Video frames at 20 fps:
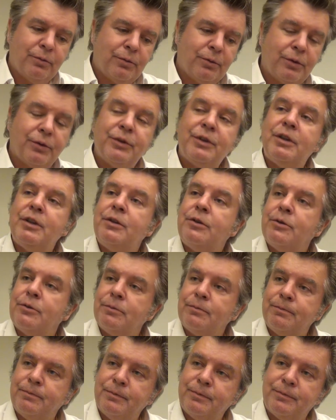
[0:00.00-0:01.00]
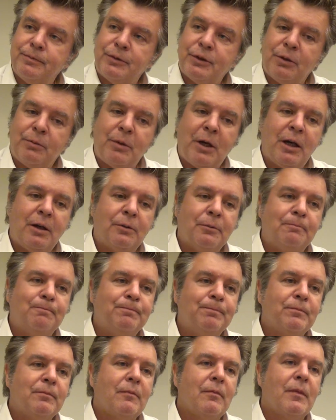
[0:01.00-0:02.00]
continue somehow.
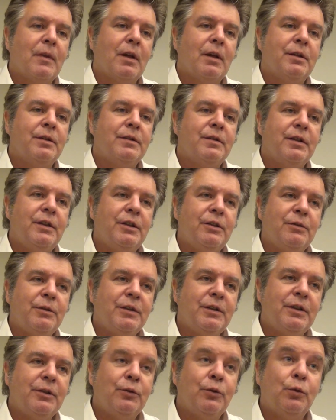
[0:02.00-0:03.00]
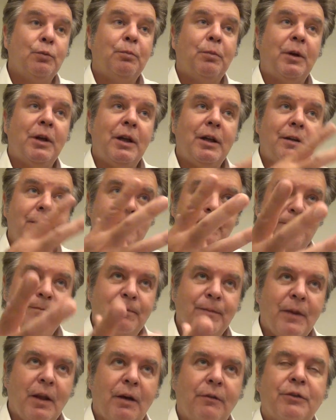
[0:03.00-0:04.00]
It's interesting to play
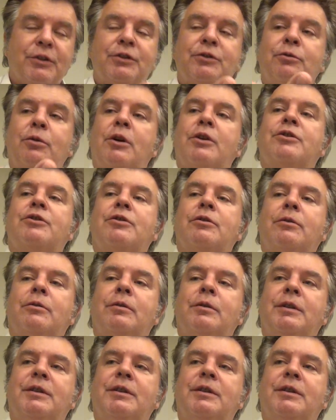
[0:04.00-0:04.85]
of a structure.